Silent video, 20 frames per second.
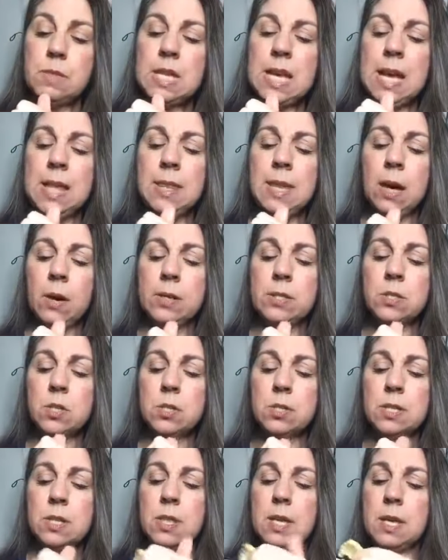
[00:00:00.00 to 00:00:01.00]
and now I
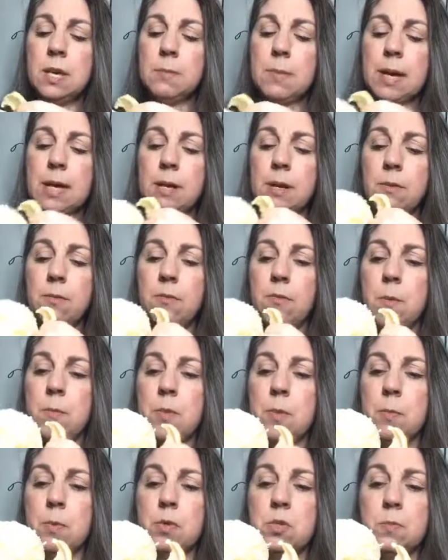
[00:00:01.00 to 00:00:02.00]
start to think about it from
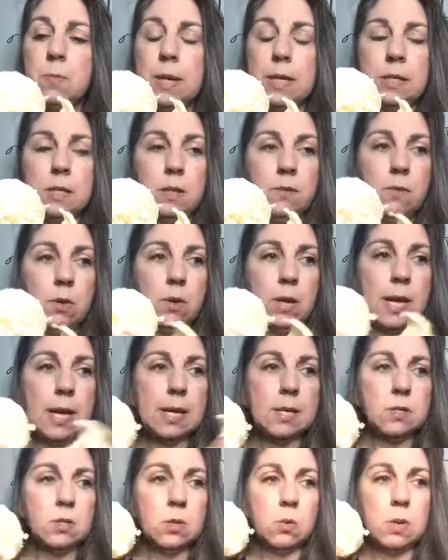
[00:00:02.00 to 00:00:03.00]
the perspective,
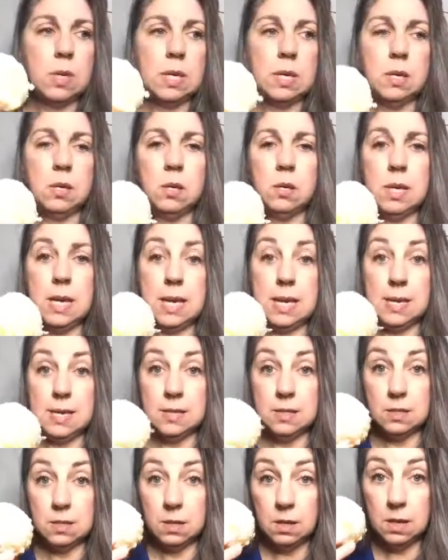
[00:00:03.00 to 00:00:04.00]
okay, so here
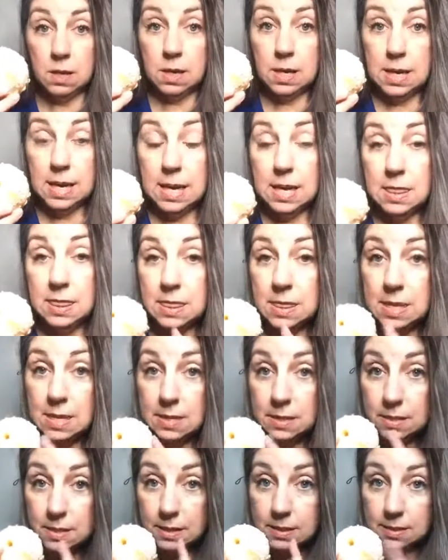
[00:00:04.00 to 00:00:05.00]
is, in
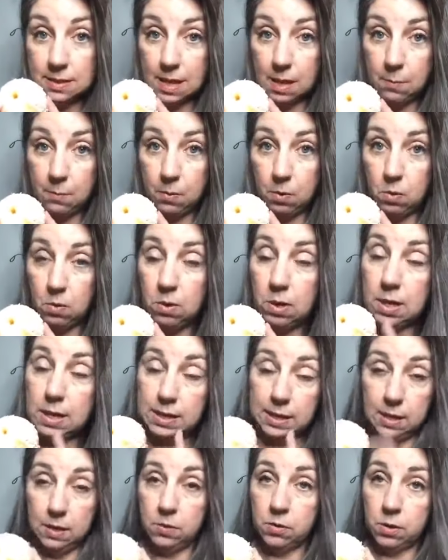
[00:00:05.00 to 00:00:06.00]
this example, a
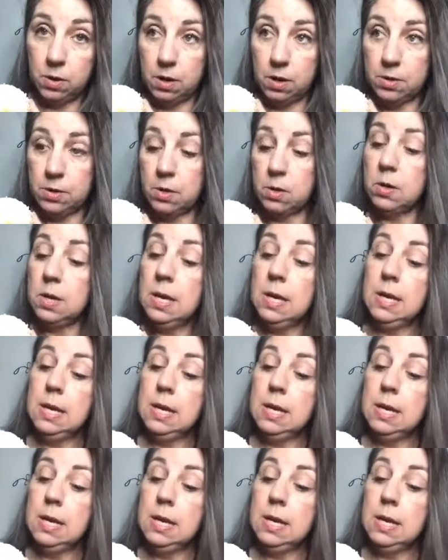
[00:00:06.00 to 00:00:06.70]
kindergartner.